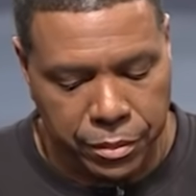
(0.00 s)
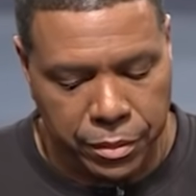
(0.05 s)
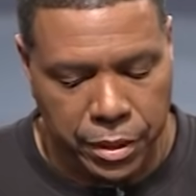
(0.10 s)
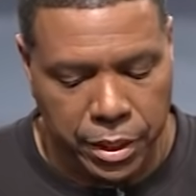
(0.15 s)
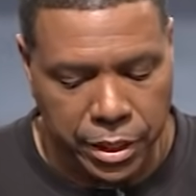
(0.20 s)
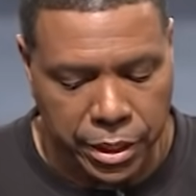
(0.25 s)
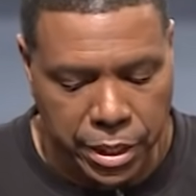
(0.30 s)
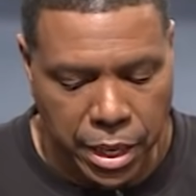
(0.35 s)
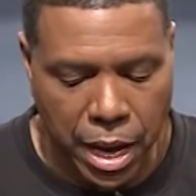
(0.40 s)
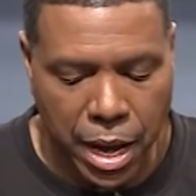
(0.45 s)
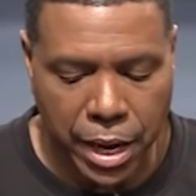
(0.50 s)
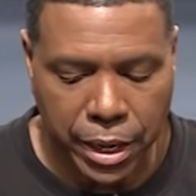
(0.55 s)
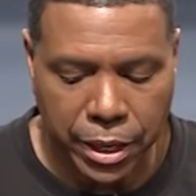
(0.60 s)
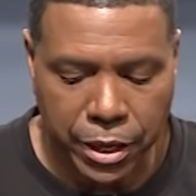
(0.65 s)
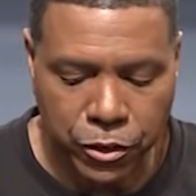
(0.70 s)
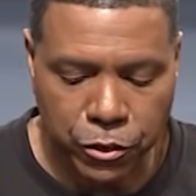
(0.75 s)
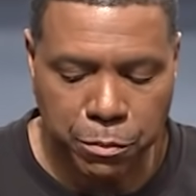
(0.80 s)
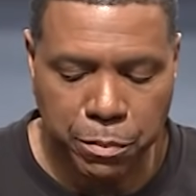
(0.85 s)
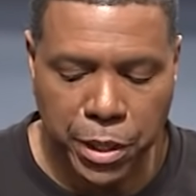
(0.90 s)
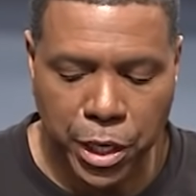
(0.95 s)
And God
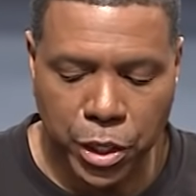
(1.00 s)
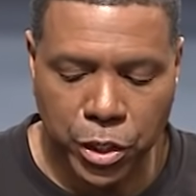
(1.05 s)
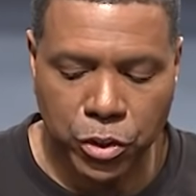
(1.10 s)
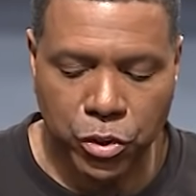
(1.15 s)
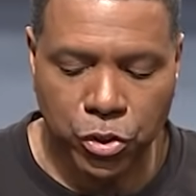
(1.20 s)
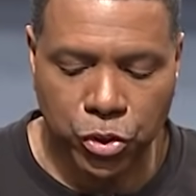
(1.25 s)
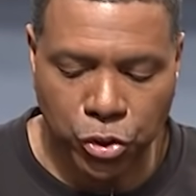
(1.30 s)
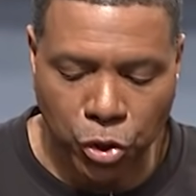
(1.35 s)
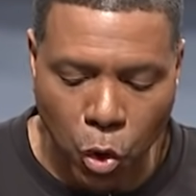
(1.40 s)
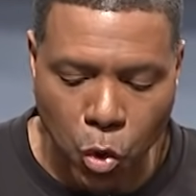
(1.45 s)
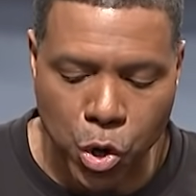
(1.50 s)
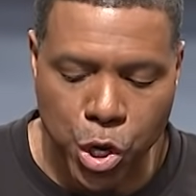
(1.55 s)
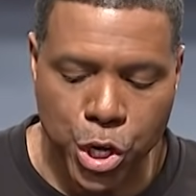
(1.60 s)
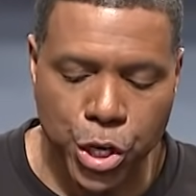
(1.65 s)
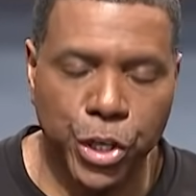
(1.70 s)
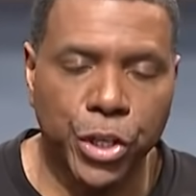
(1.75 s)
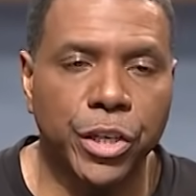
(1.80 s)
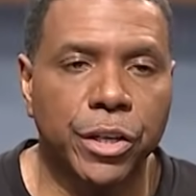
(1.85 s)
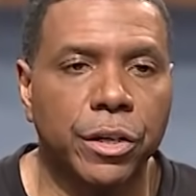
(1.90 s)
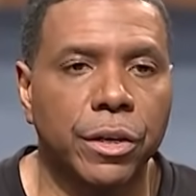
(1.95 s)
has been so
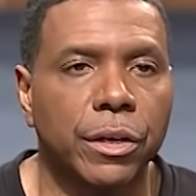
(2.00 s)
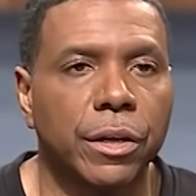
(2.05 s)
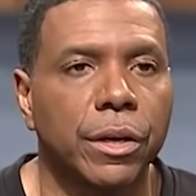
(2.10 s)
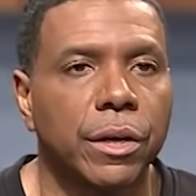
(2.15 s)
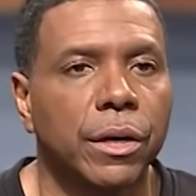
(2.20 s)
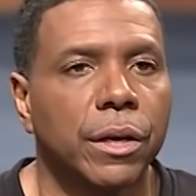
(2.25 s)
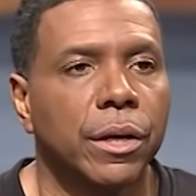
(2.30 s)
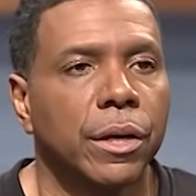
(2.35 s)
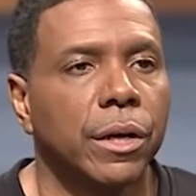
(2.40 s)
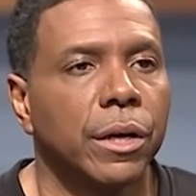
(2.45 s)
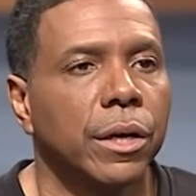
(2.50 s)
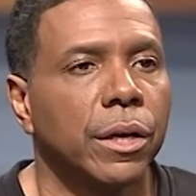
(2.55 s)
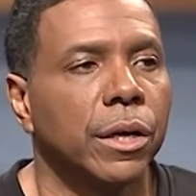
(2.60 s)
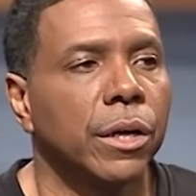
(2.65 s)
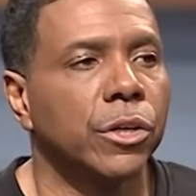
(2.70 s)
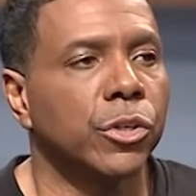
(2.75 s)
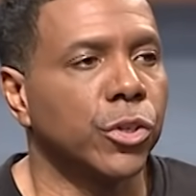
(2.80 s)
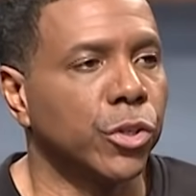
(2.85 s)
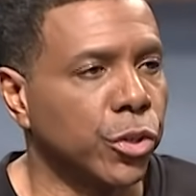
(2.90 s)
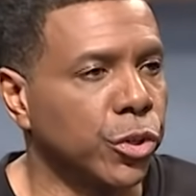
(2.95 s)
good
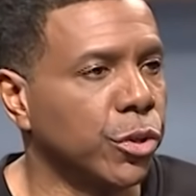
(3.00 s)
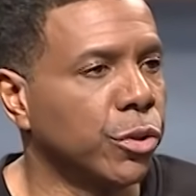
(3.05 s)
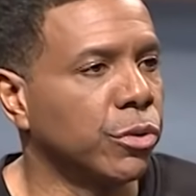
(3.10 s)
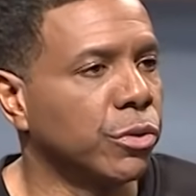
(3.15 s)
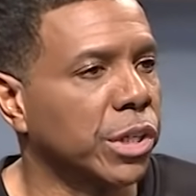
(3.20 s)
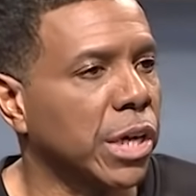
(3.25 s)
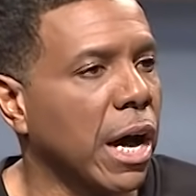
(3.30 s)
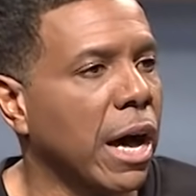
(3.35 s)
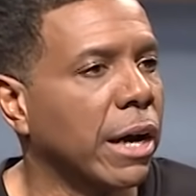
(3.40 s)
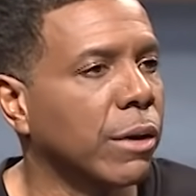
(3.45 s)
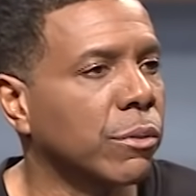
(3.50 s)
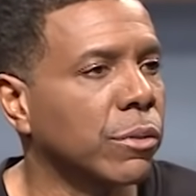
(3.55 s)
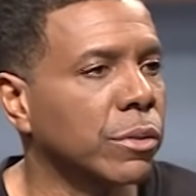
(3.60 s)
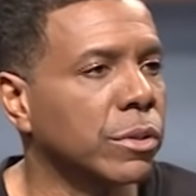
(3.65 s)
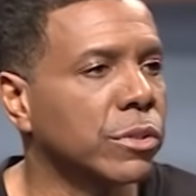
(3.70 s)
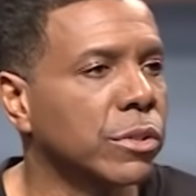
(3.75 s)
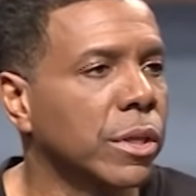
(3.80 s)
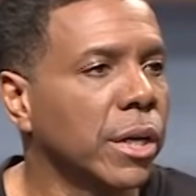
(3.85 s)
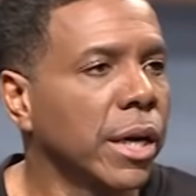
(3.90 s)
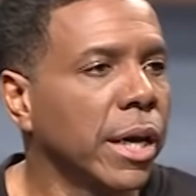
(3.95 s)
to you. God
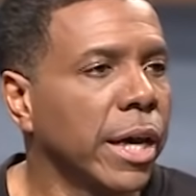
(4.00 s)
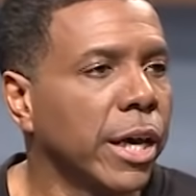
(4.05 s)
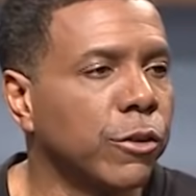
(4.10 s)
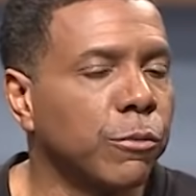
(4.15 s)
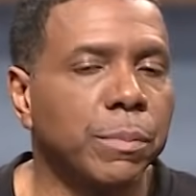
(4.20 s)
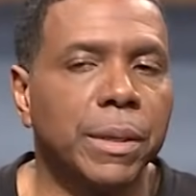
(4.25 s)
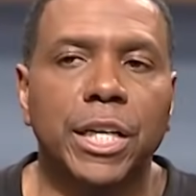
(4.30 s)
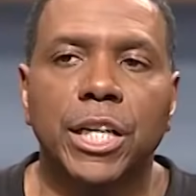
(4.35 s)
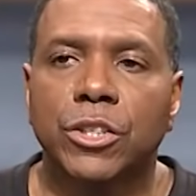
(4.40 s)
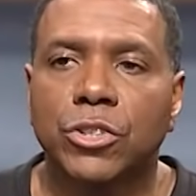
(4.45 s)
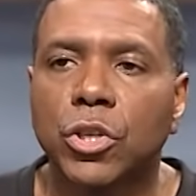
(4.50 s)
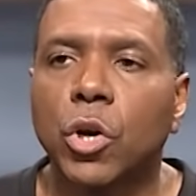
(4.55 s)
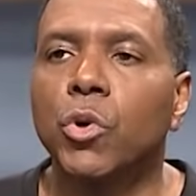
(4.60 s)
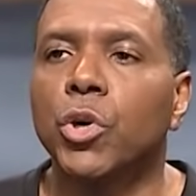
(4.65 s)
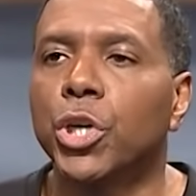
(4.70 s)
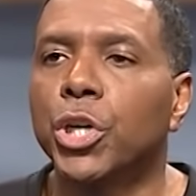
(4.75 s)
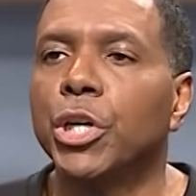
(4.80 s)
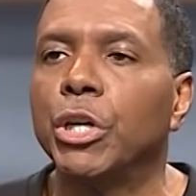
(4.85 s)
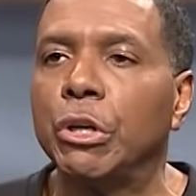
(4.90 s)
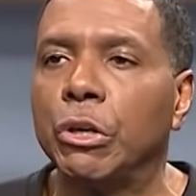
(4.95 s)
has been so
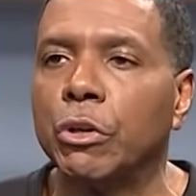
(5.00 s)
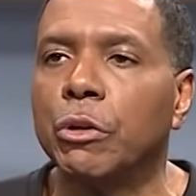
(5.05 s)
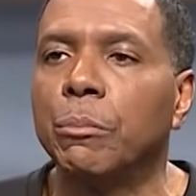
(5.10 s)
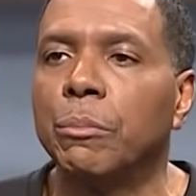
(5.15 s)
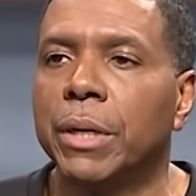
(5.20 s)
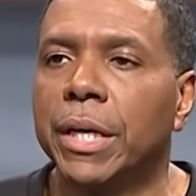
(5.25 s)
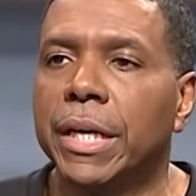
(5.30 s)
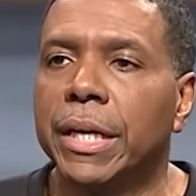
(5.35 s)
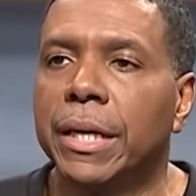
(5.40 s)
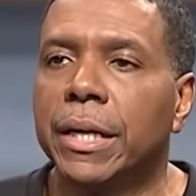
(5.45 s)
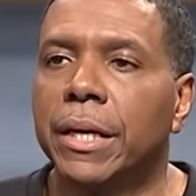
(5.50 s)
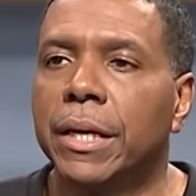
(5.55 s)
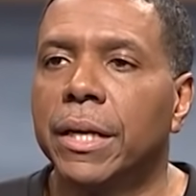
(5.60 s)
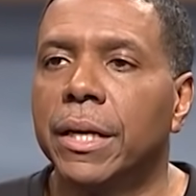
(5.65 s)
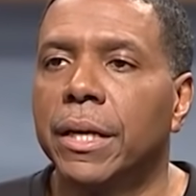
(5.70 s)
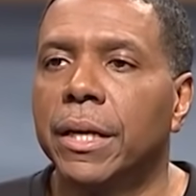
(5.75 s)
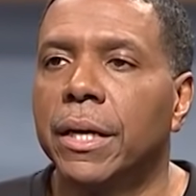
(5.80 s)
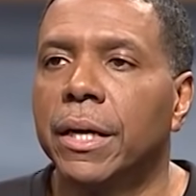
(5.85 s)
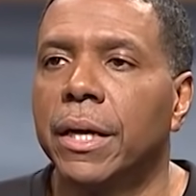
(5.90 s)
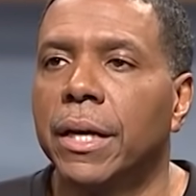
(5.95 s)
good to me.
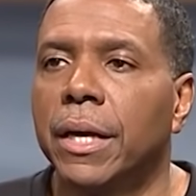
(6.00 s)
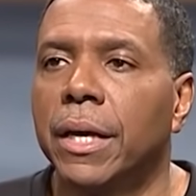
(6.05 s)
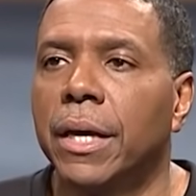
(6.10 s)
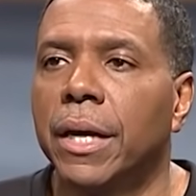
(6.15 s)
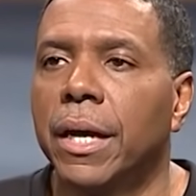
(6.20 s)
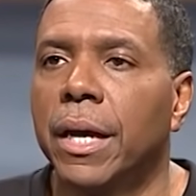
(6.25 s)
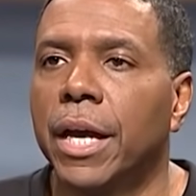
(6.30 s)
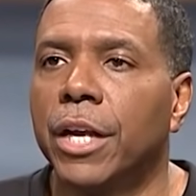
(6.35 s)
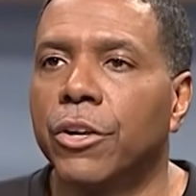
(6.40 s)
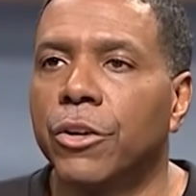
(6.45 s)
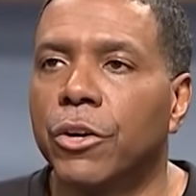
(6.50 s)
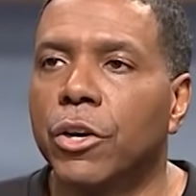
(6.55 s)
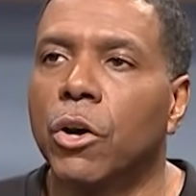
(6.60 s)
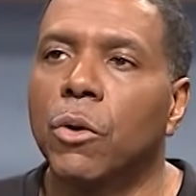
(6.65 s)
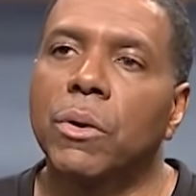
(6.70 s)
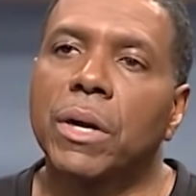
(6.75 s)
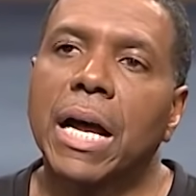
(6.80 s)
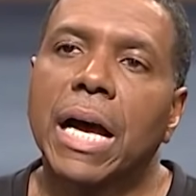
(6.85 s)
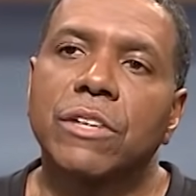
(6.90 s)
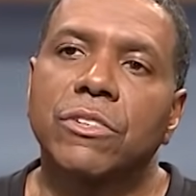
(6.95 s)
And you know
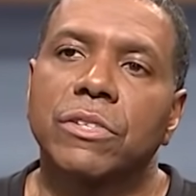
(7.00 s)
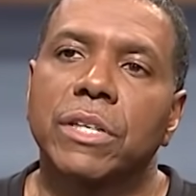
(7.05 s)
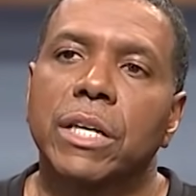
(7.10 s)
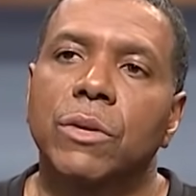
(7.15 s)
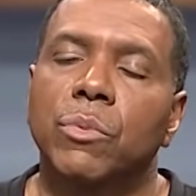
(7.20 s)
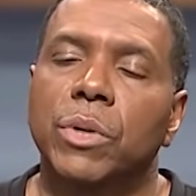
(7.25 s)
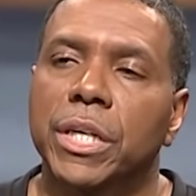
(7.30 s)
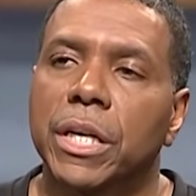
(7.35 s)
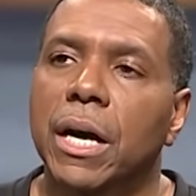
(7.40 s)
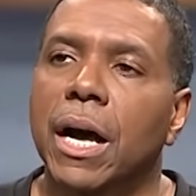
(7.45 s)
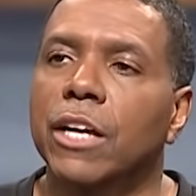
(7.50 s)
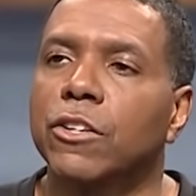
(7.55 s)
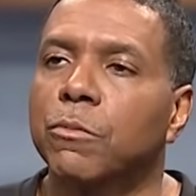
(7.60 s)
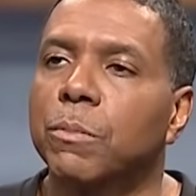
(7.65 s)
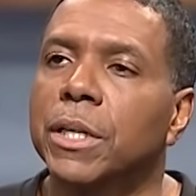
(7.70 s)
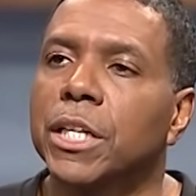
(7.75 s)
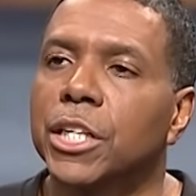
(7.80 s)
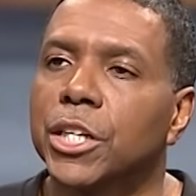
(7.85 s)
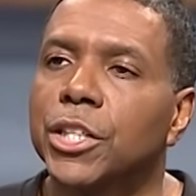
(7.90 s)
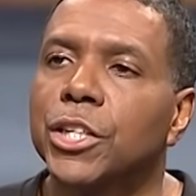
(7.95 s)
what I say when God's
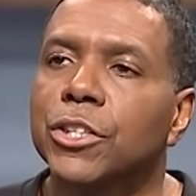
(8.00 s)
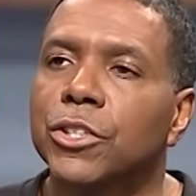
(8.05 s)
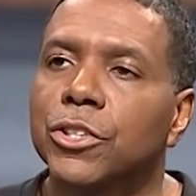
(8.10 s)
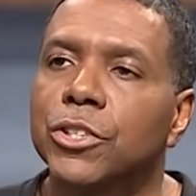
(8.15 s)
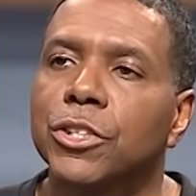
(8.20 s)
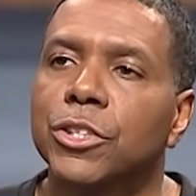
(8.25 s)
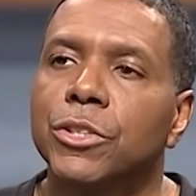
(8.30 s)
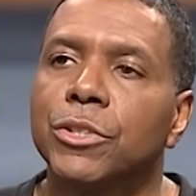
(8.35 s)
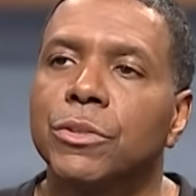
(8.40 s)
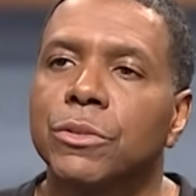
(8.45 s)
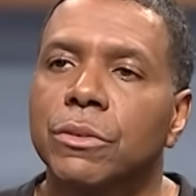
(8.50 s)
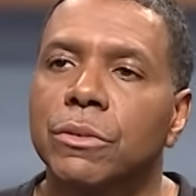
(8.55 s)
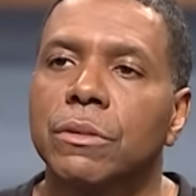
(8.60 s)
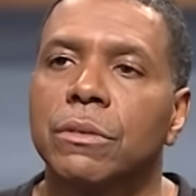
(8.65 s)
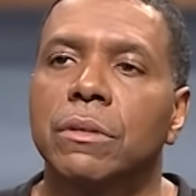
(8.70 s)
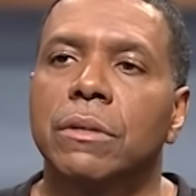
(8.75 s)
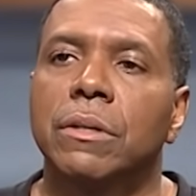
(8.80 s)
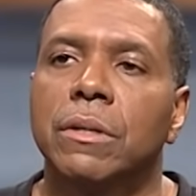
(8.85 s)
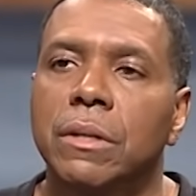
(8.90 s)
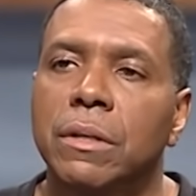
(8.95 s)
been good to you?
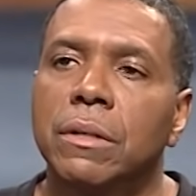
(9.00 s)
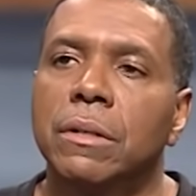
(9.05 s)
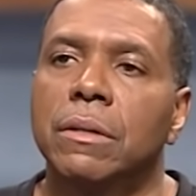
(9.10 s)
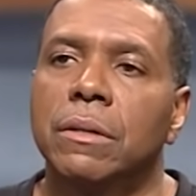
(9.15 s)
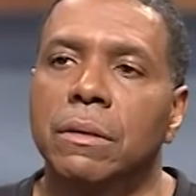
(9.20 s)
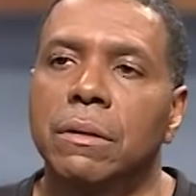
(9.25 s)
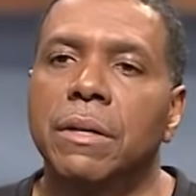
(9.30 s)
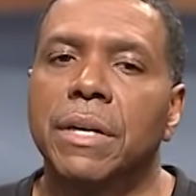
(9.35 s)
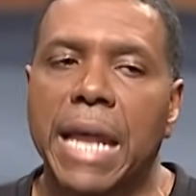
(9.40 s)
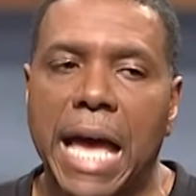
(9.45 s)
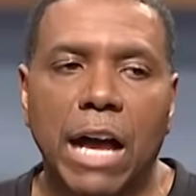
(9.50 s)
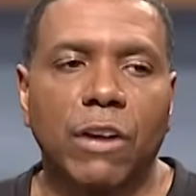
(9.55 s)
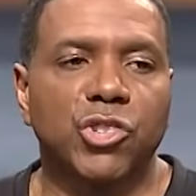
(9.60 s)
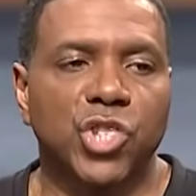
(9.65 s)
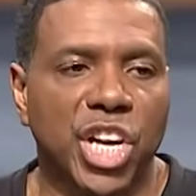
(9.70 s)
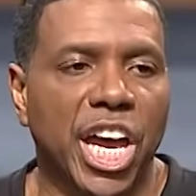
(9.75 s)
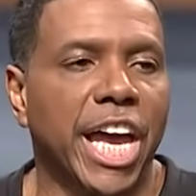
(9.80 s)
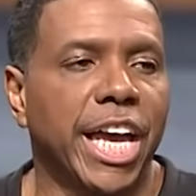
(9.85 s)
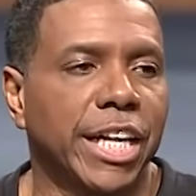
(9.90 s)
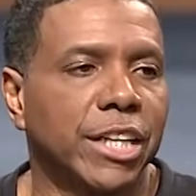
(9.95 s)
Now
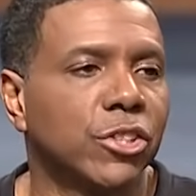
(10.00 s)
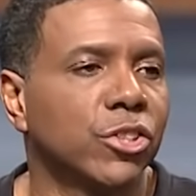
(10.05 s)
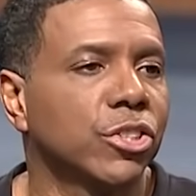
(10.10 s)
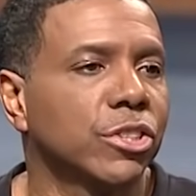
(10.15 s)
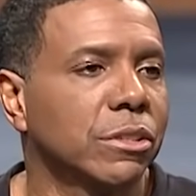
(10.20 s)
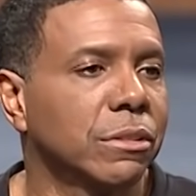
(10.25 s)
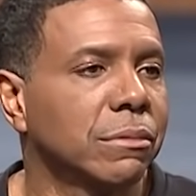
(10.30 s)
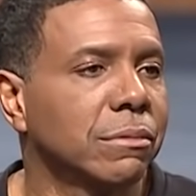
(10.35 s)
change.